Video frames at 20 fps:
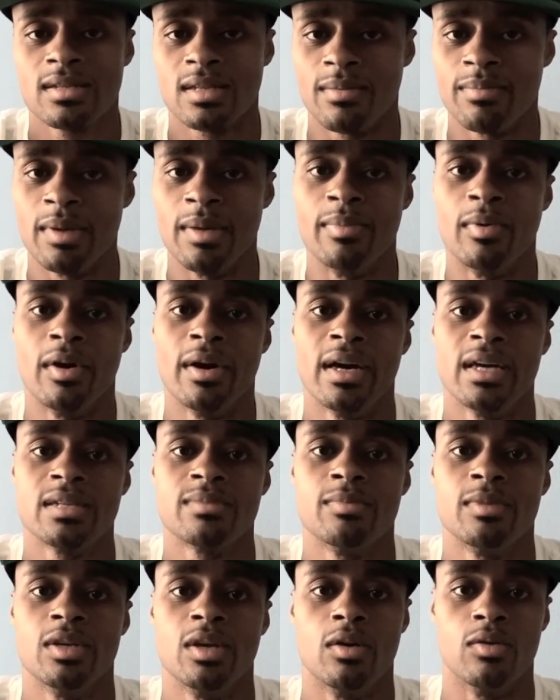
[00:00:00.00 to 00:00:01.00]
Some people
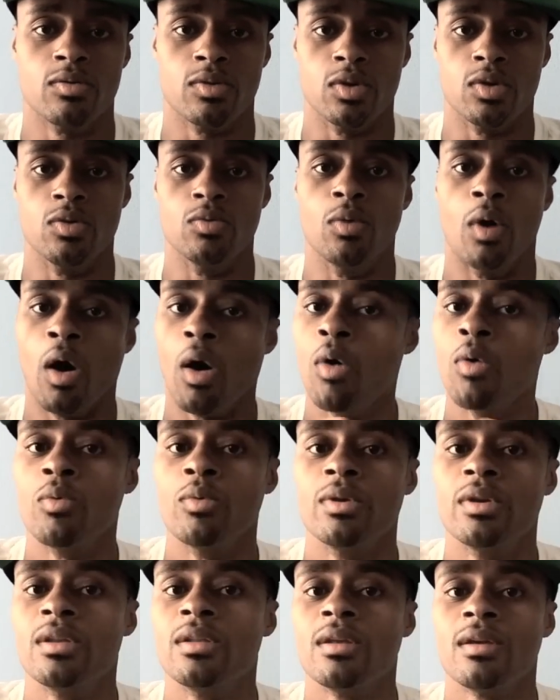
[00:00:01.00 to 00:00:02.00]
ask me, yo, do you
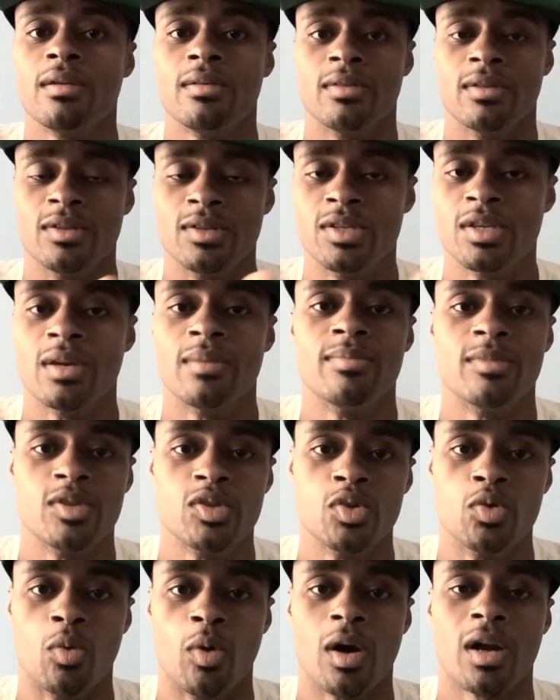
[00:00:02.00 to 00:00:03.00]
own the gym
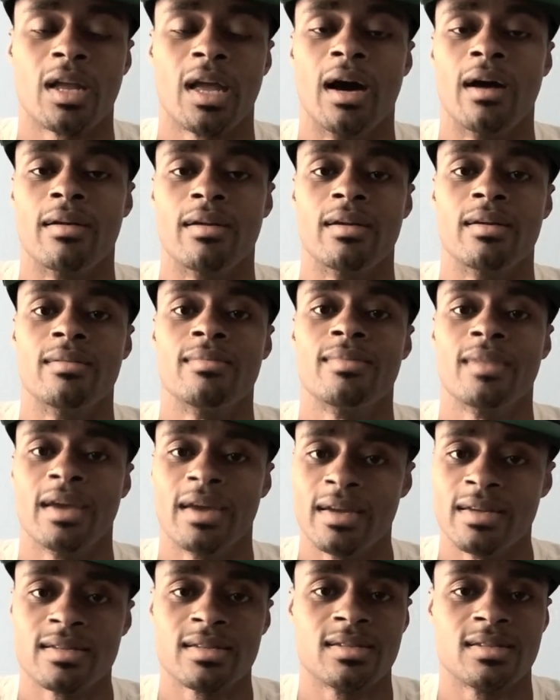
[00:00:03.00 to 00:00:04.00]
that you work out in? The
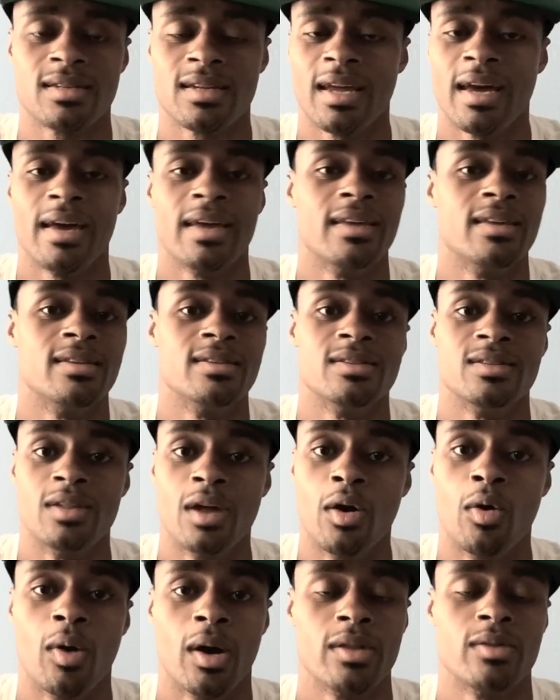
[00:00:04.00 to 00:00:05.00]
answer to that is
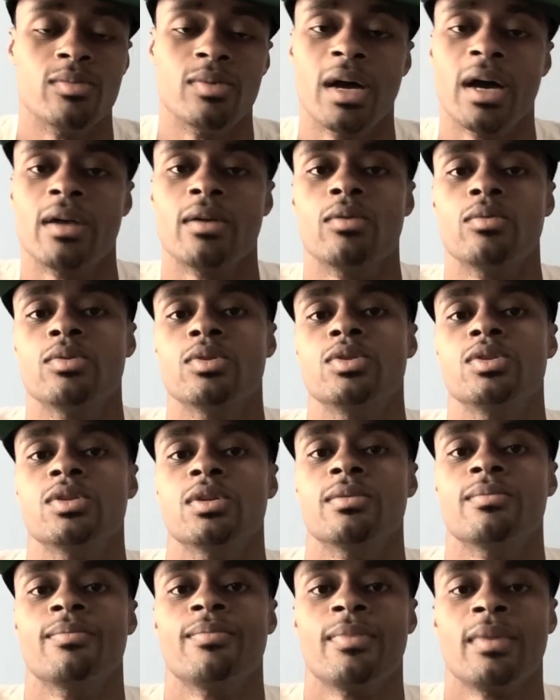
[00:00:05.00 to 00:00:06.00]
no, I do not own the
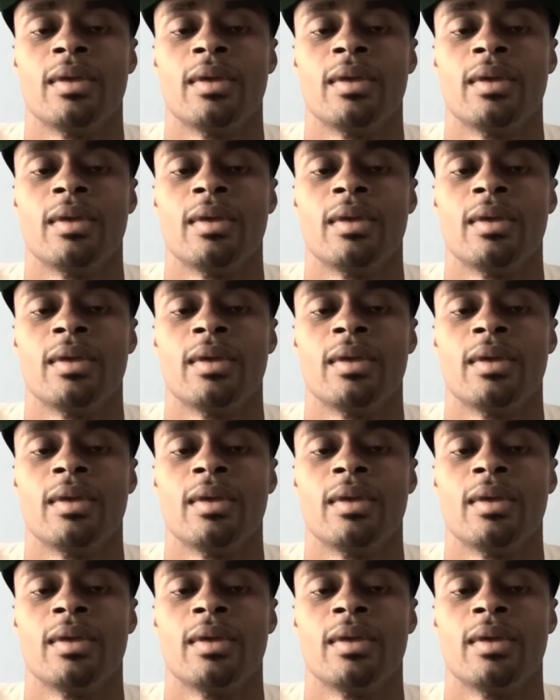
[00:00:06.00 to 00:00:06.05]
gym.